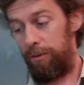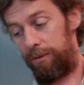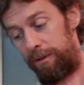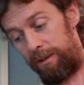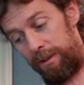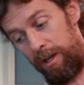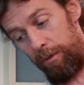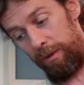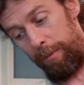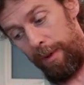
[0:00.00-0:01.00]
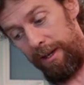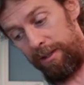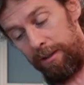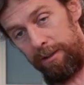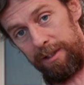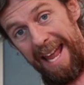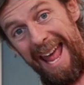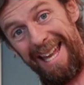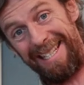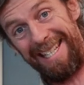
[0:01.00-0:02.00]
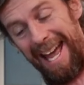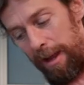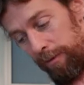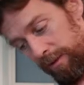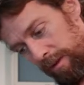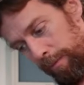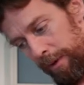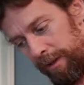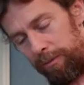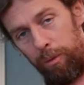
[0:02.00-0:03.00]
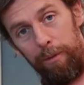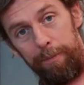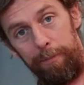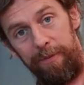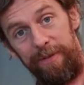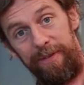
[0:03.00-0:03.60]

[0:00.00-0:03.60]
you tilt the patient's head down so the blood will